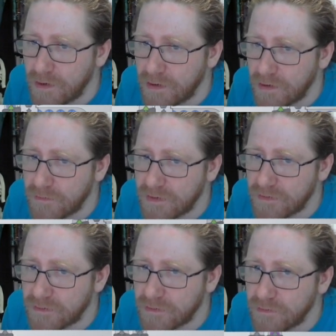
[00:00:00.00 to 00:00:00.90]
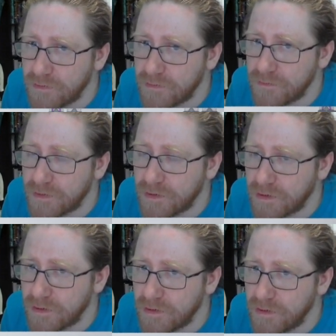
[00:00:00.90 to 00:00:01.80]
And let's go over
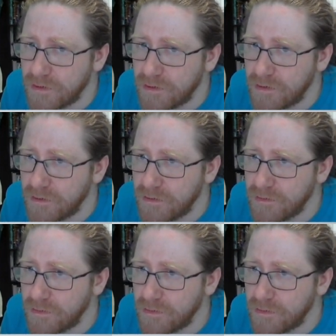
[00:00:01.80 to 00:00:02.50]
here.